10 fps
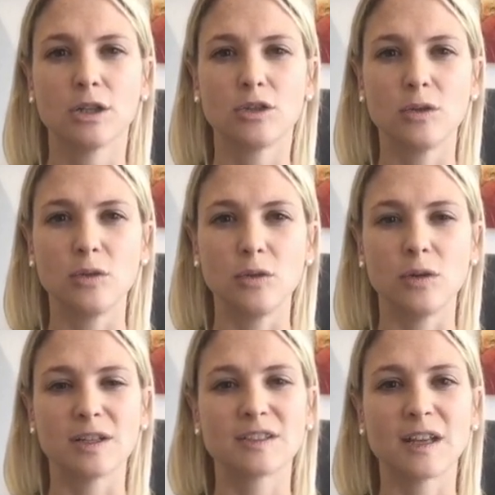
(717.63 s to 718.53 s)

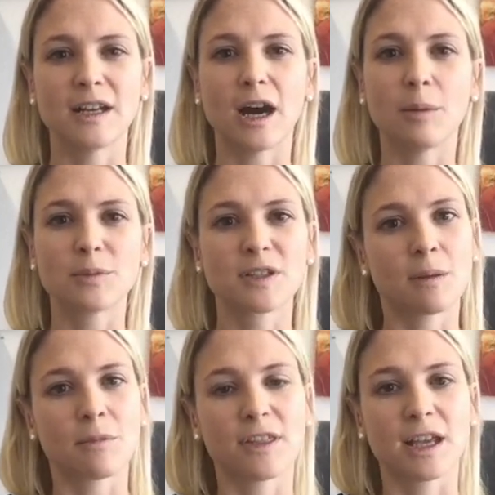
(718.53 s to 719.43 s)
to set up
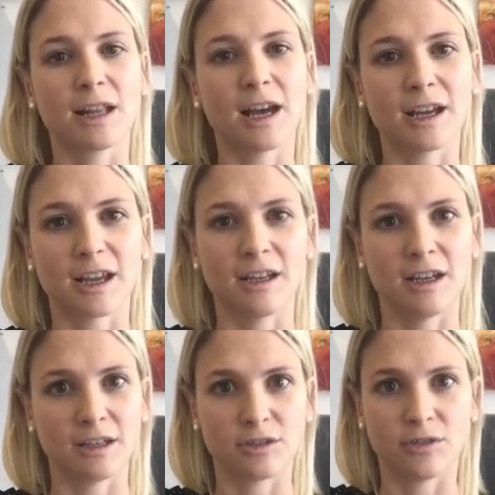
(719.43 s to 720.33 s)
something like a
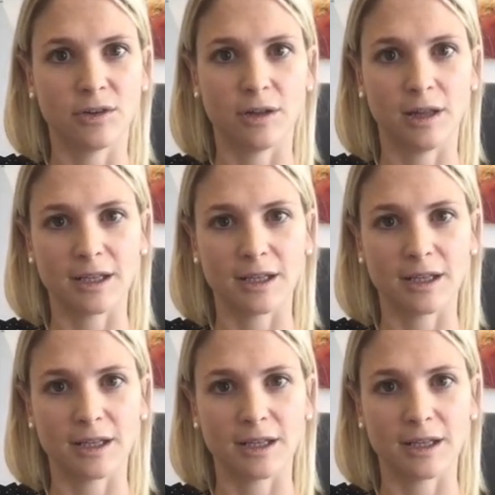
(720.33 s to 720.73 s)
natural